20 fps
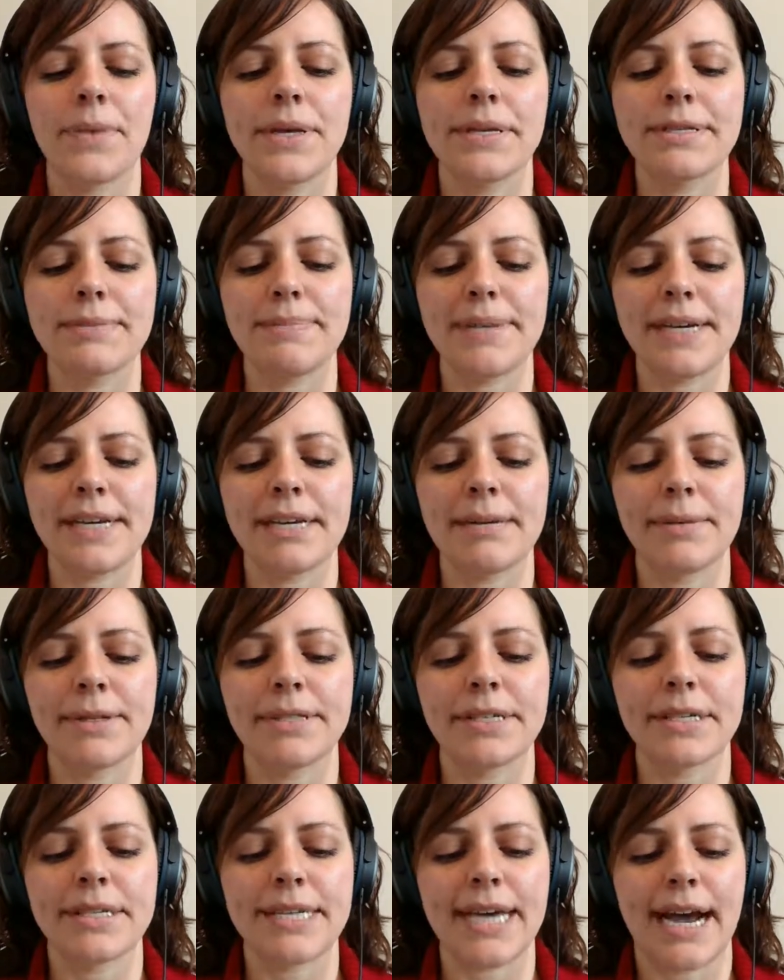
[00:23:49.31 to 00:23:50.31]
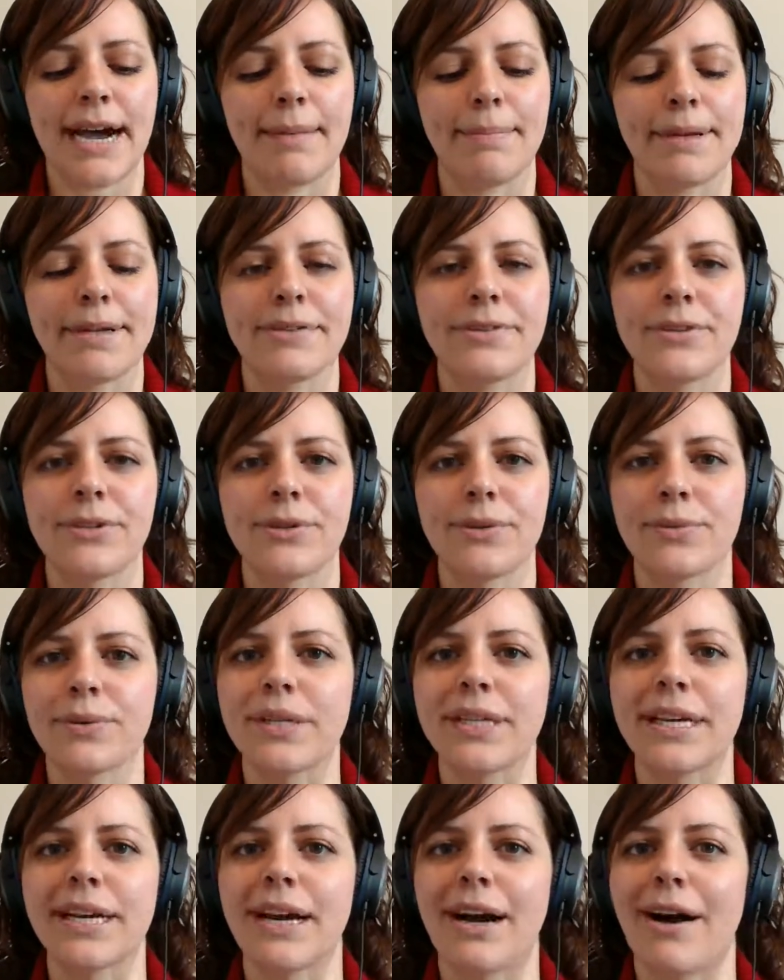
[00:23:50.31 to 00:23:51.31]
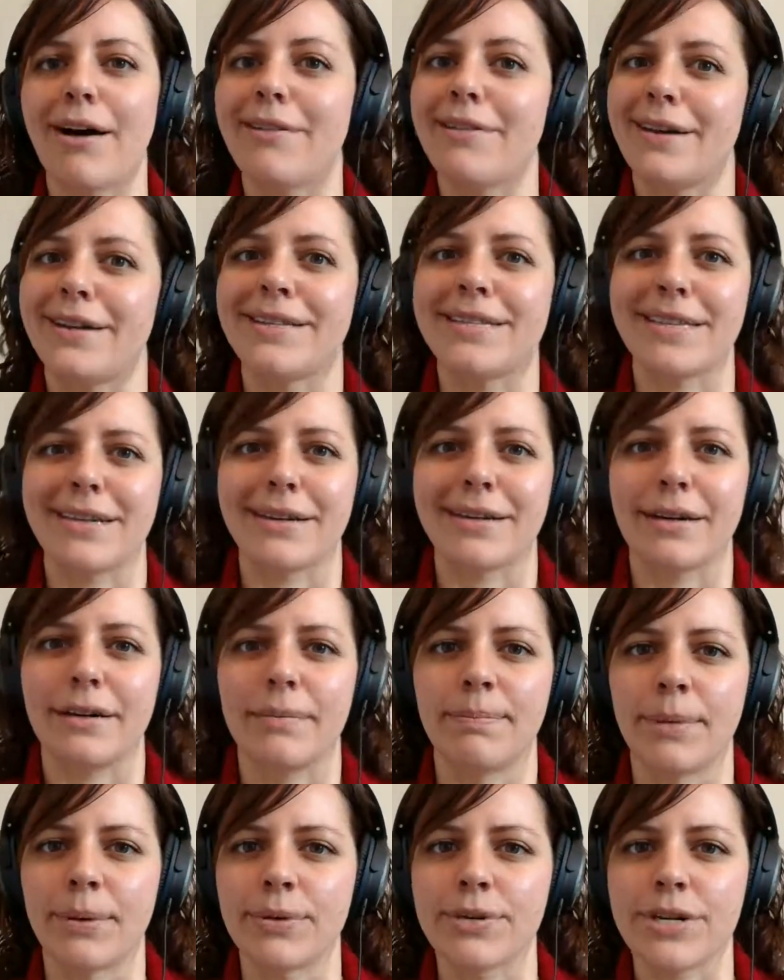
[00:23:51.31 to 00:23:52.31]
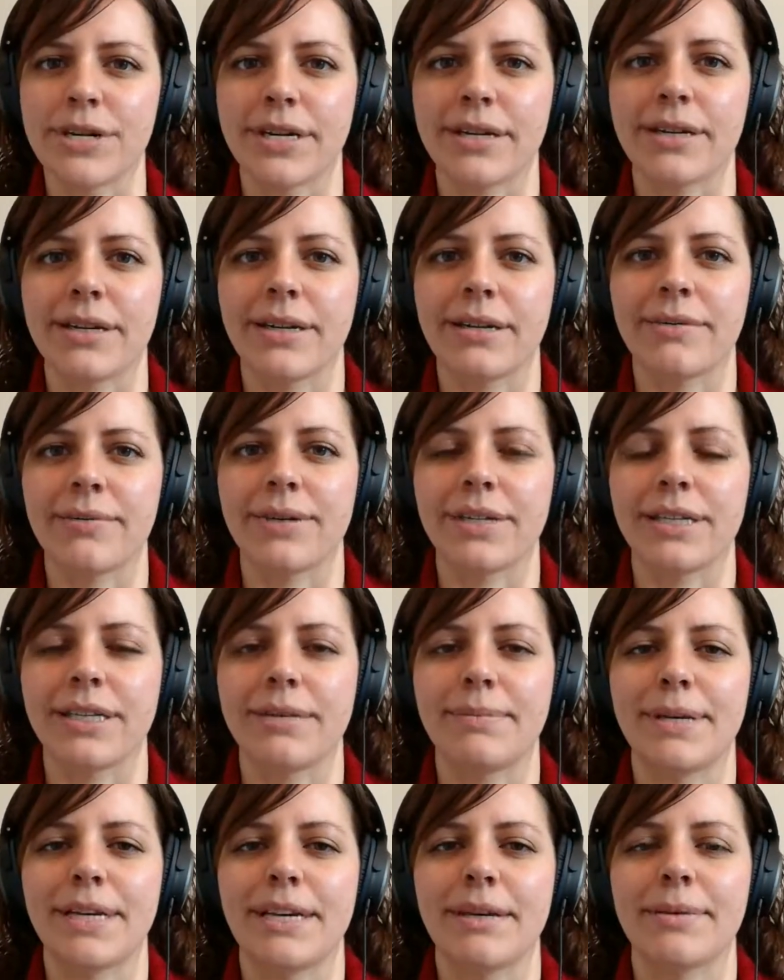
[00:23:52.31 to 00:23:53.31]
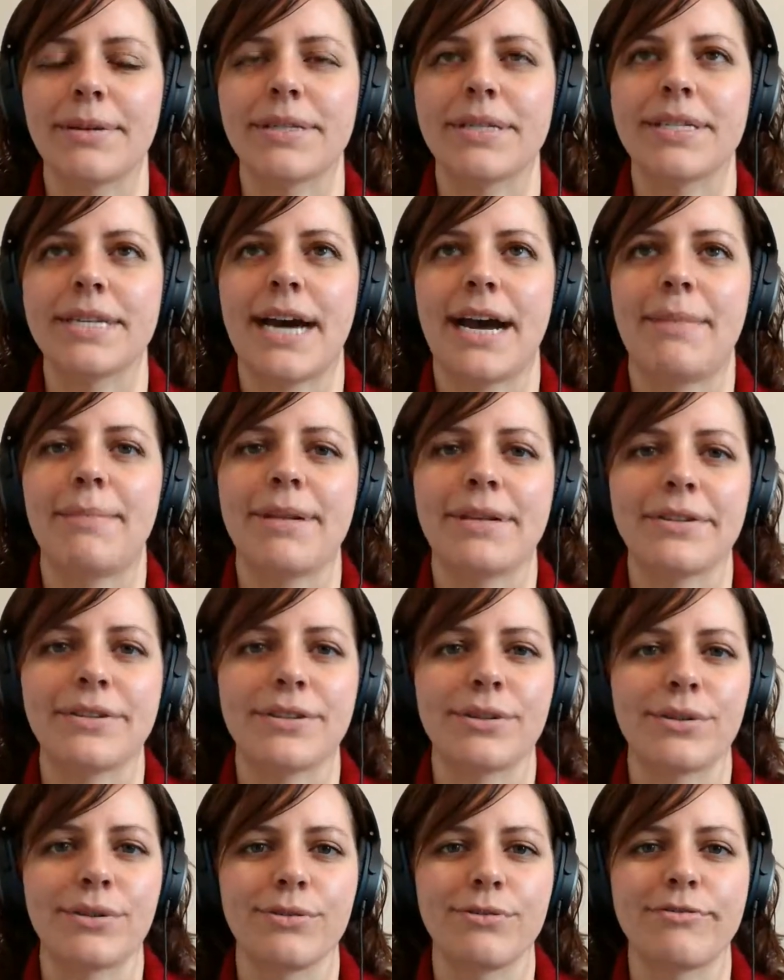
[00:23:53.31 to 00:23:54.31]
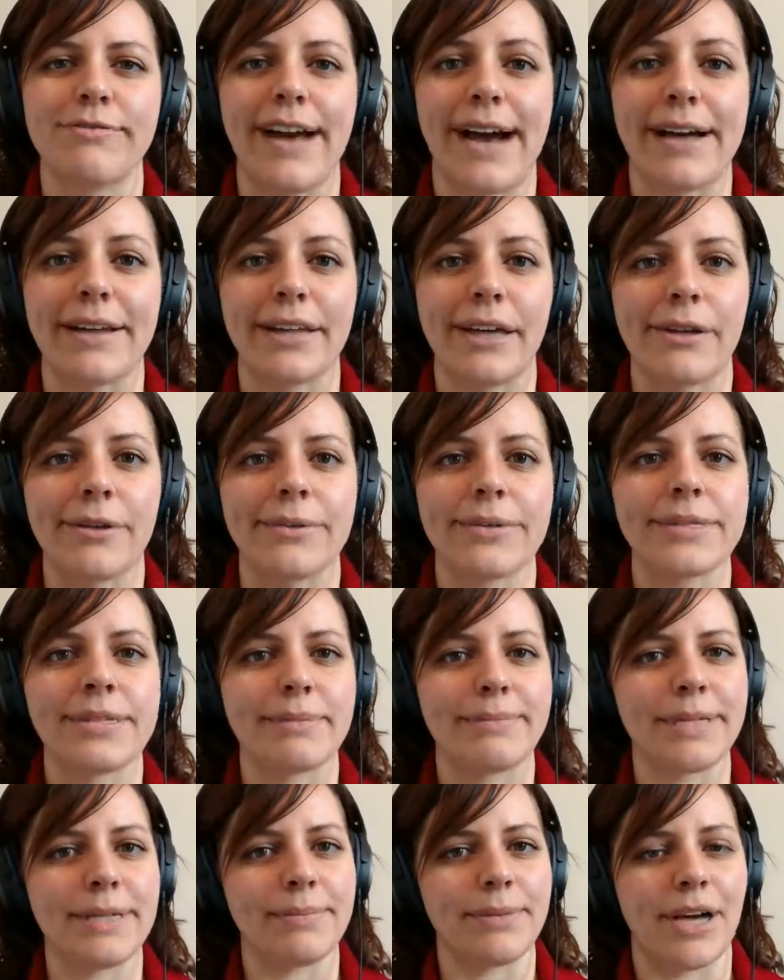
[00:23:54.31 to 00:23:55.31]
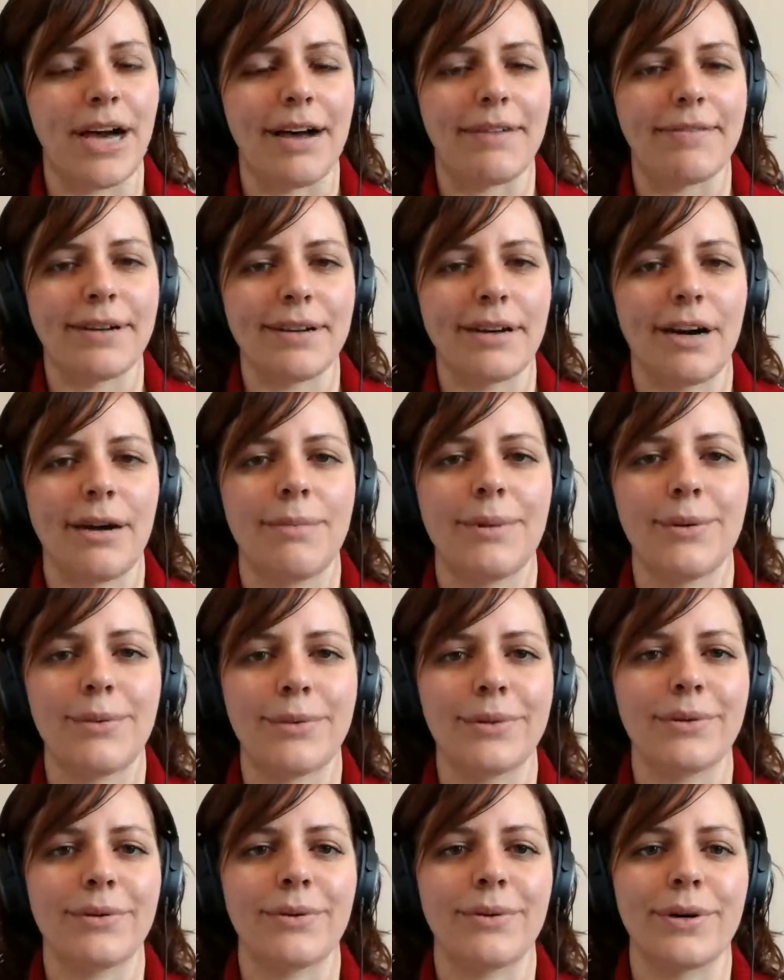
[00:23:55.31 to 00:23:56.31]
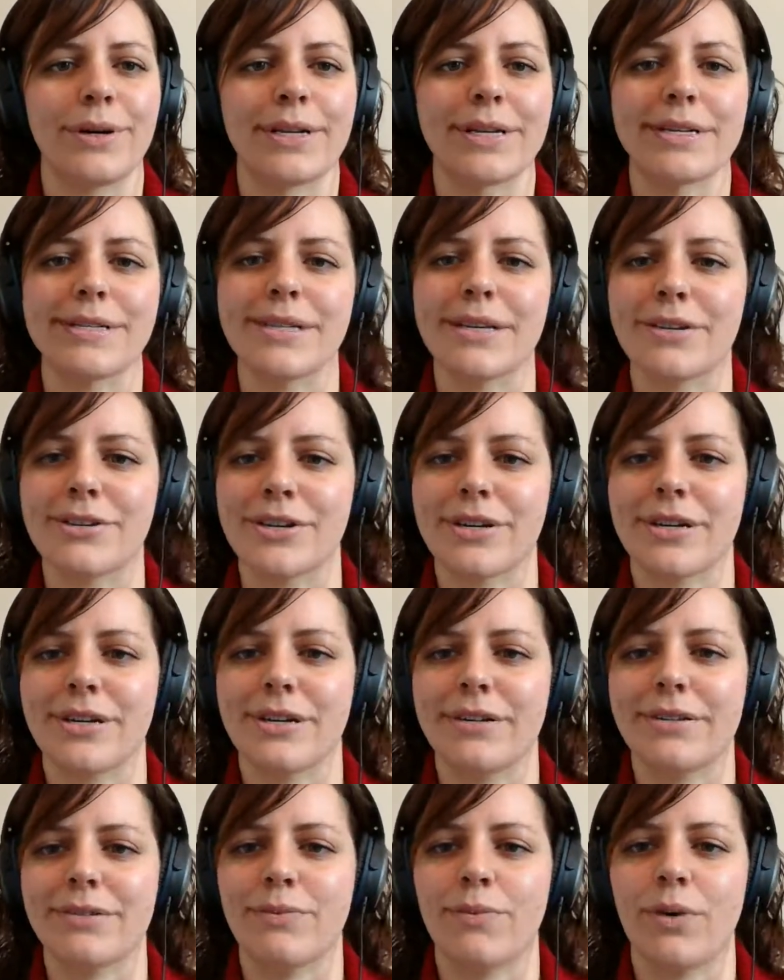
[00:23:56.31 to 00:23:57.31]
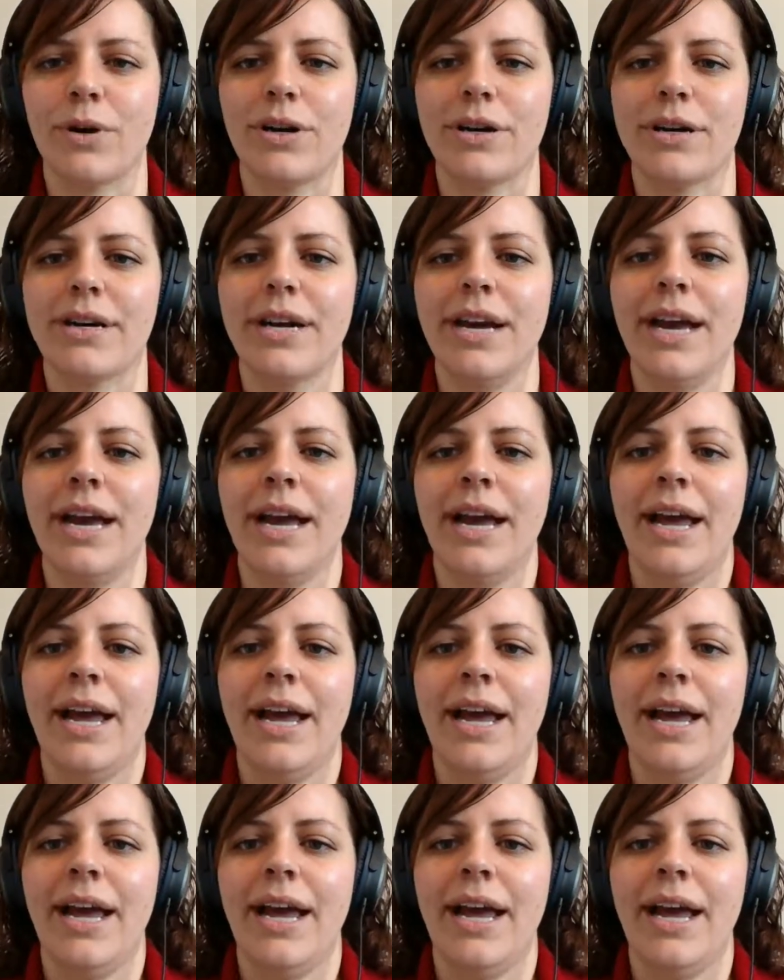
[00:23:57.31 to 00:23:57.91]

is being able to tap into really authentic emotion and really being able to tap into values that people have in common with your organization and its work.